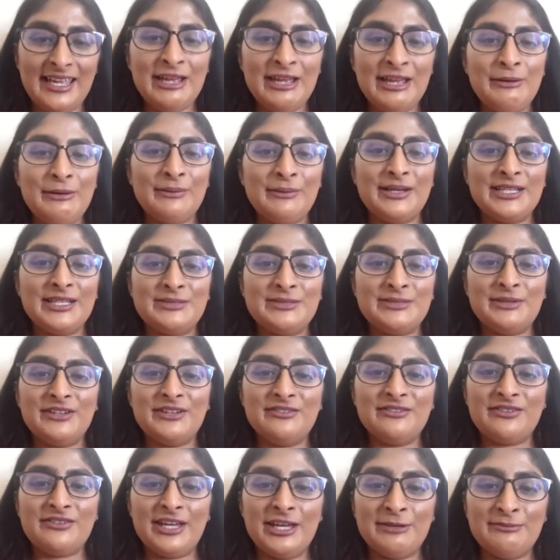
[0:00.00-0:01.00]
whereas with
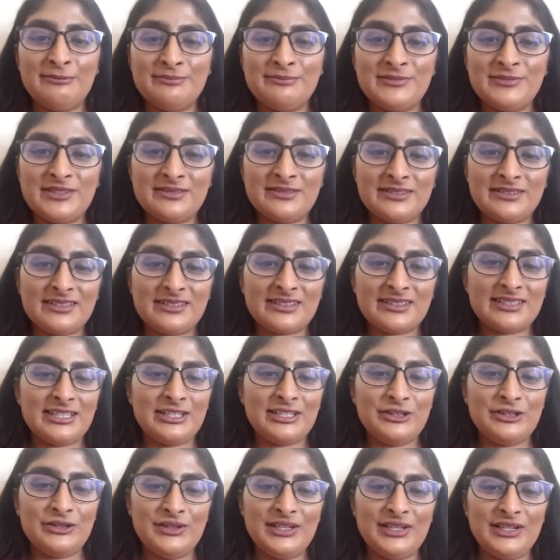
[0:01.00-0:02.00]

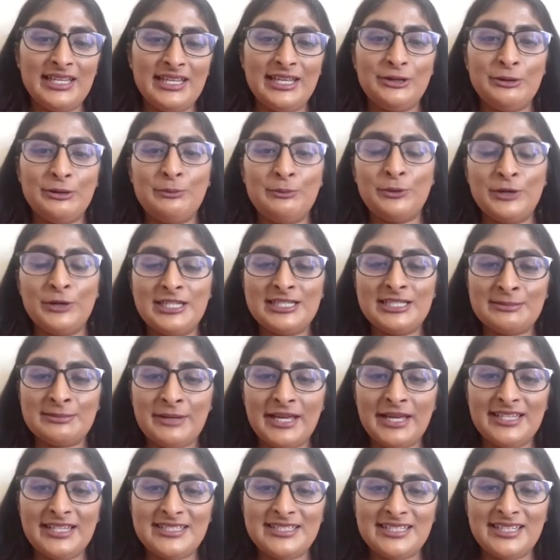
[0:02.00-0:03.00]
uni, you're more
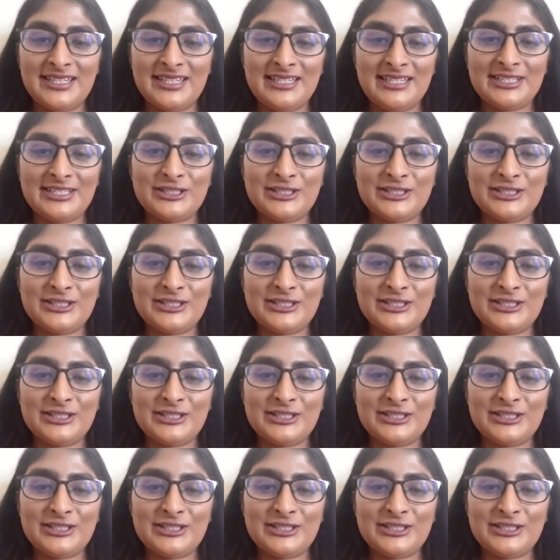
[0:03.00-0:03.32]
independent.